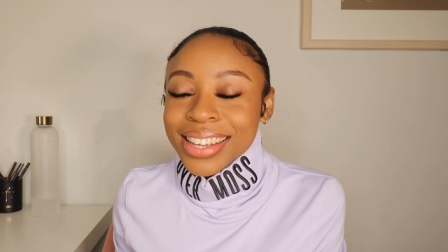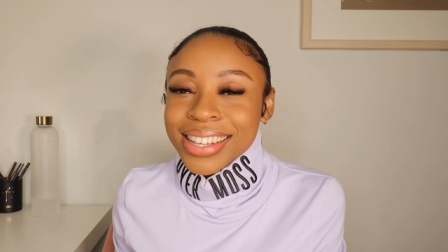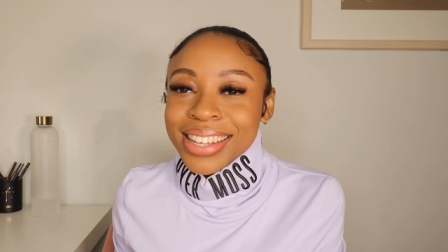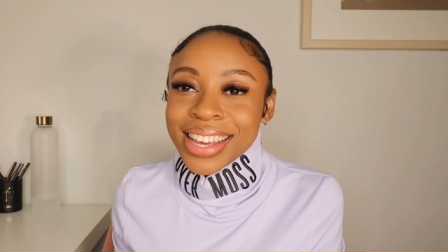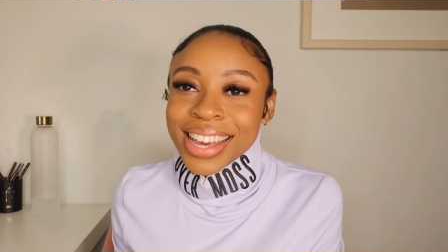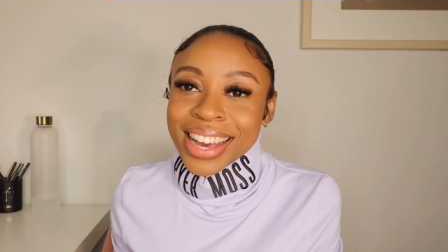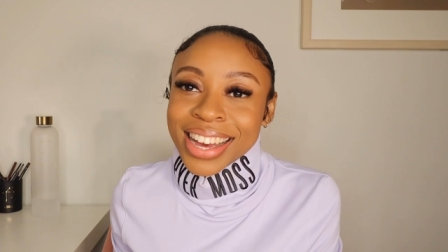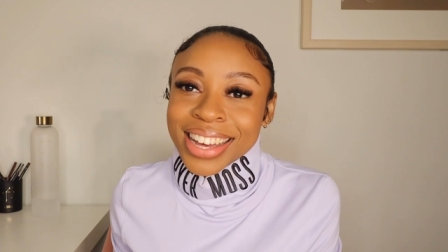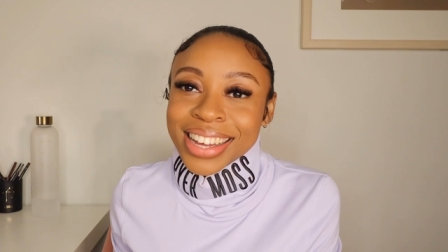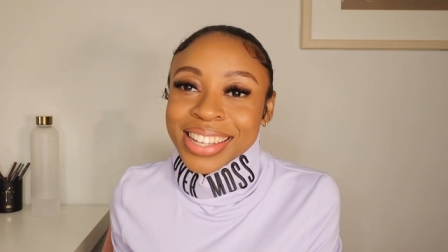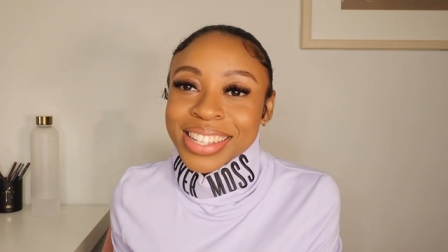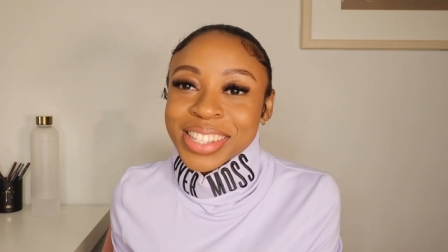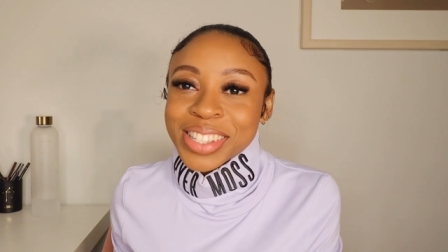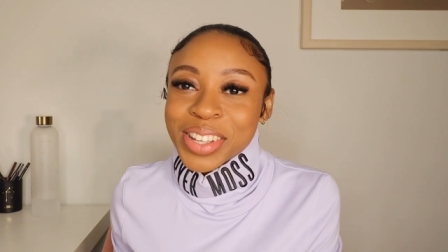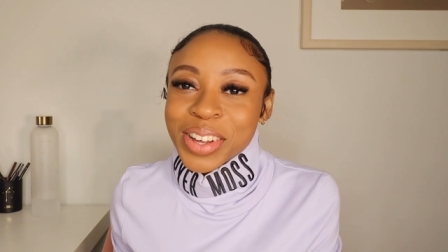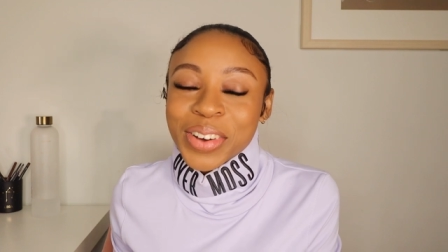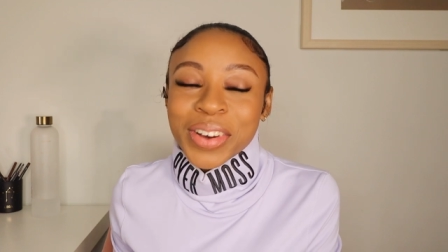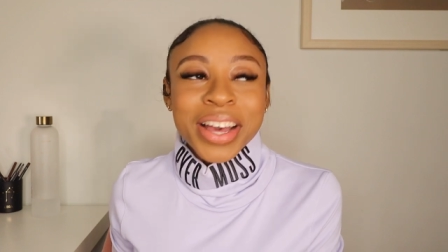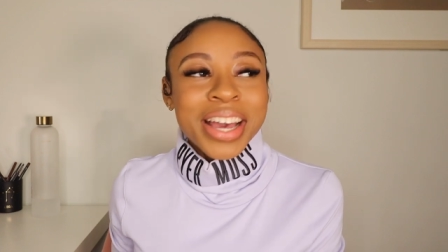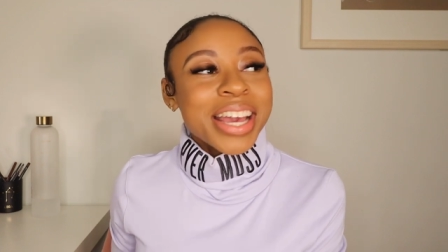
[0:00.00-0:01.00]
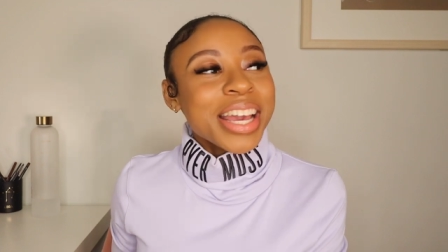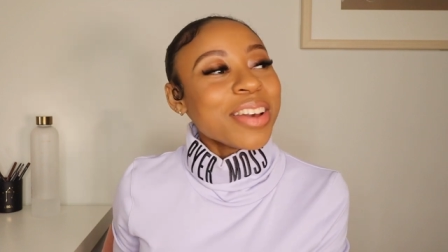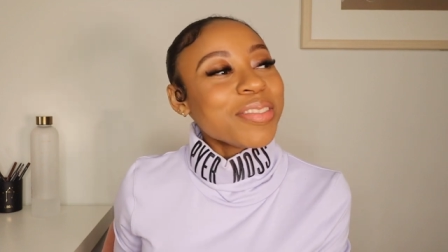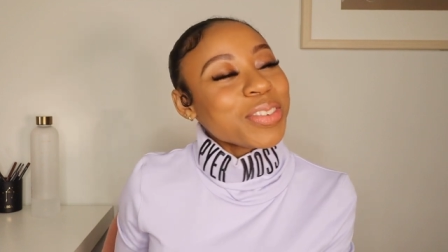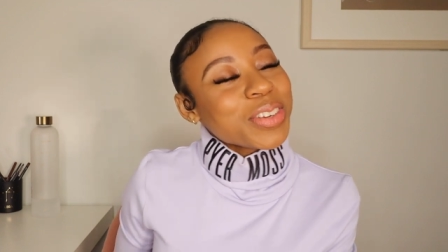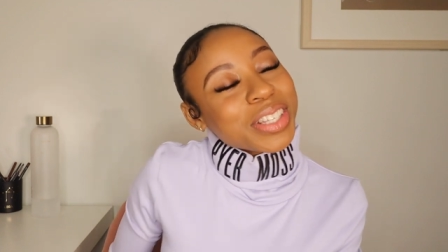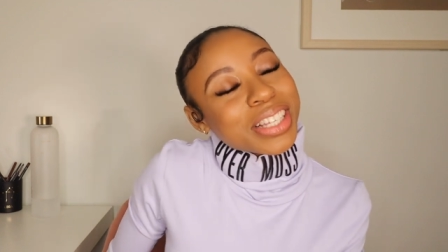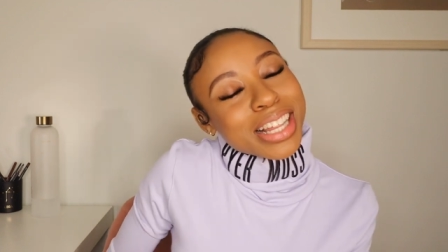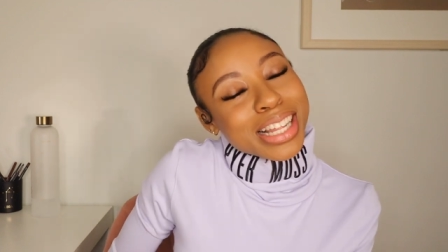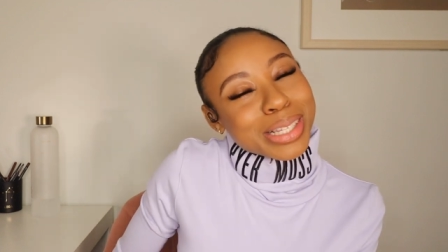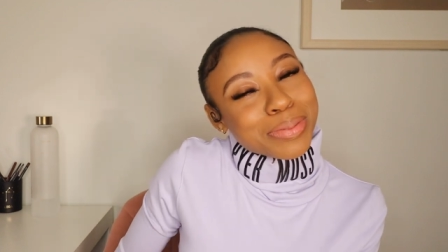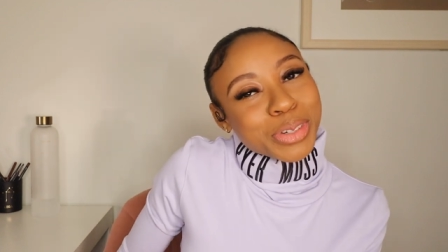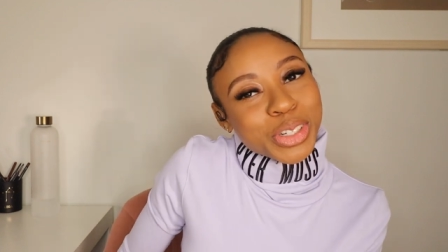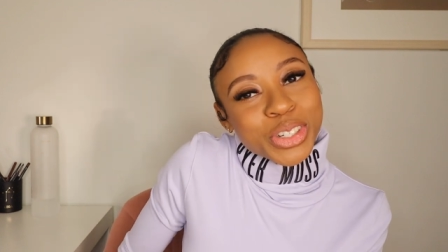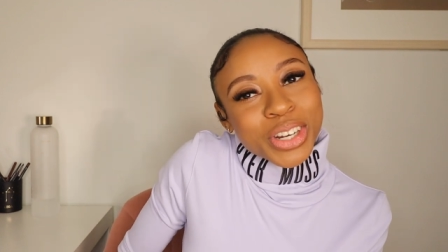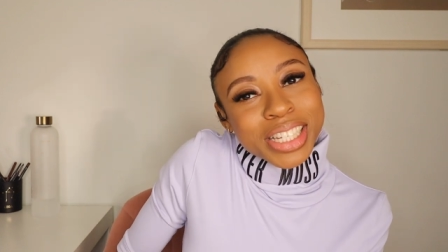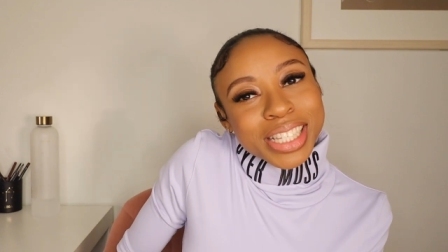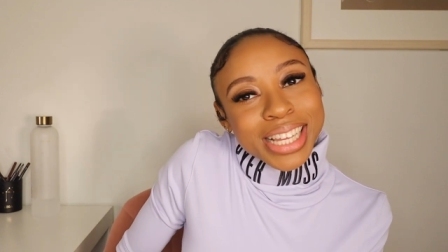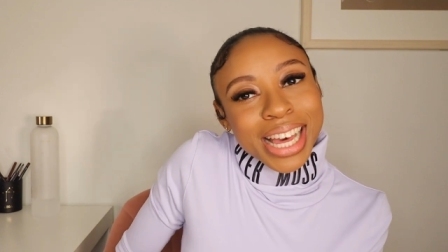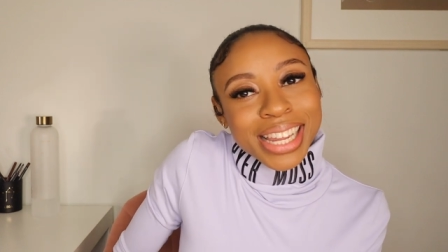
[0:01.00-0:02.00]
yeah so if you see this miss
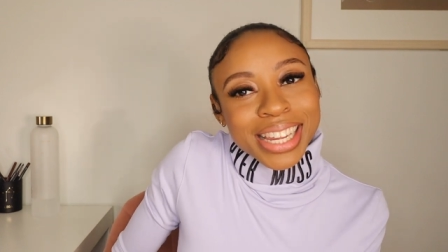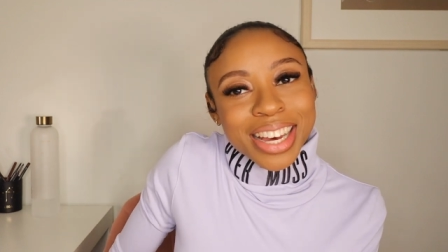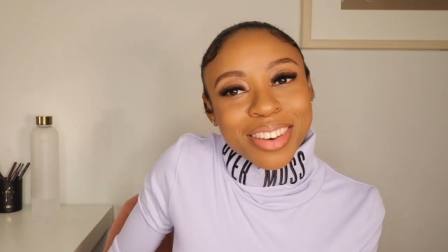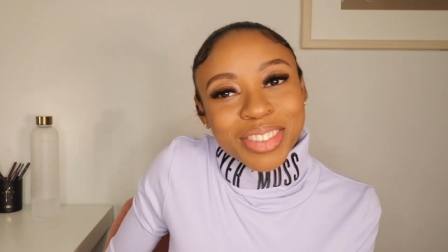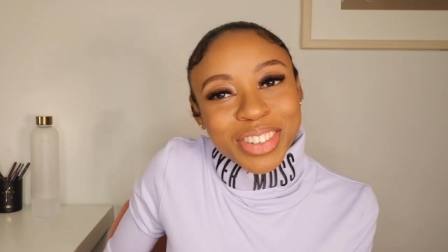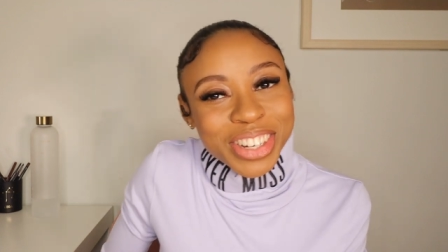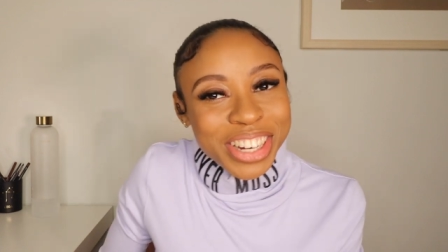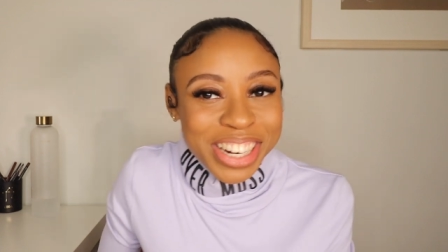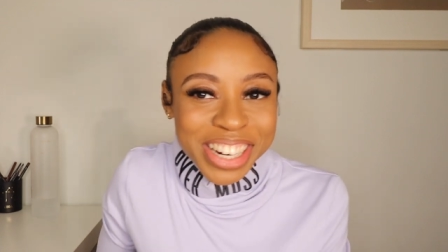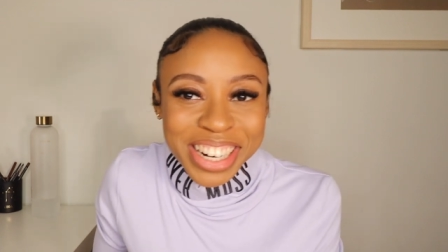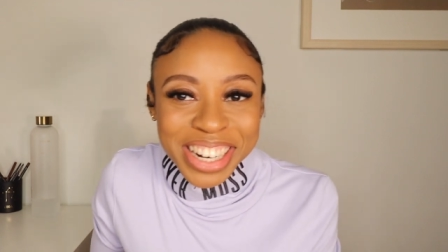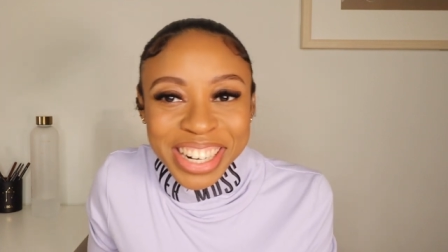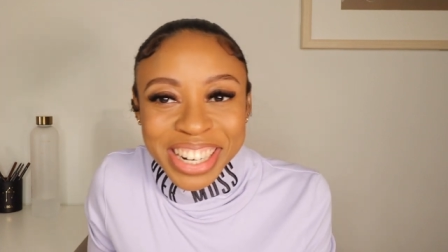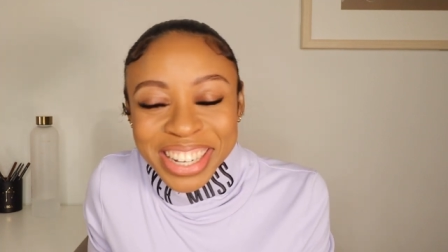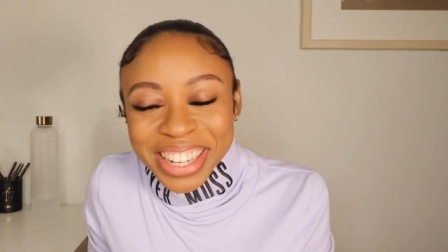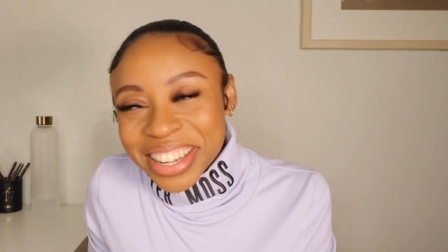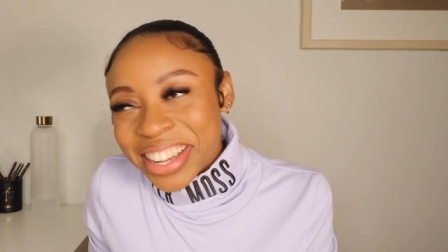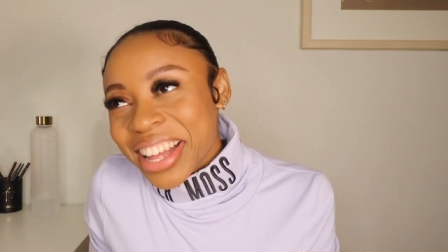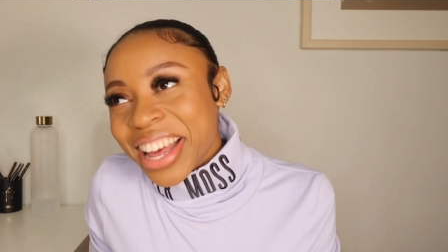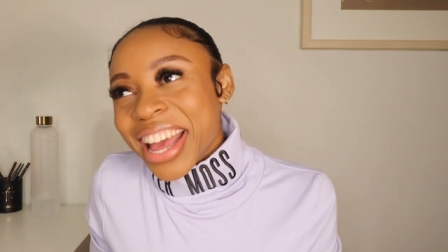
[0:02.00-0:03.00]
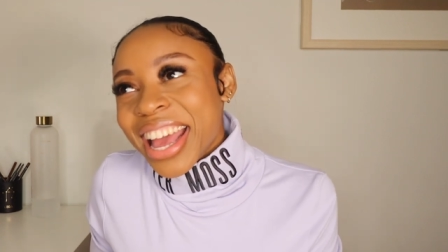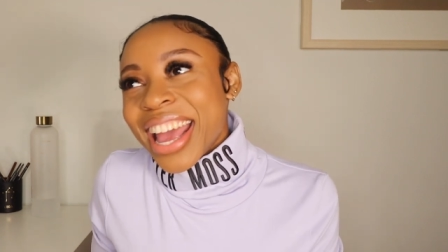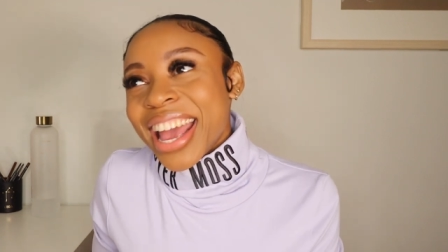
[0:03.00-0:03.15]
traci i love you girl